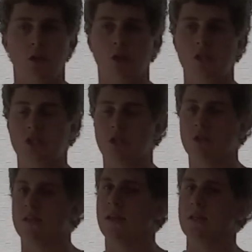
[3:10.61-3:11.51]
you can
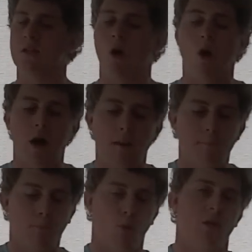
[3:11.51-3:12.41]
search the
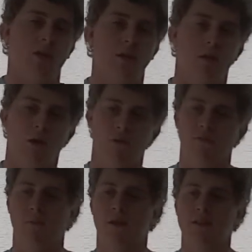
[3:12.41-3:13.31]
entire body
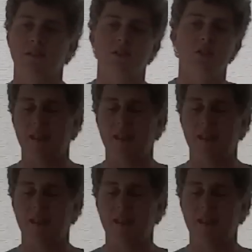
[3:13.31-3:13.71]
of the message.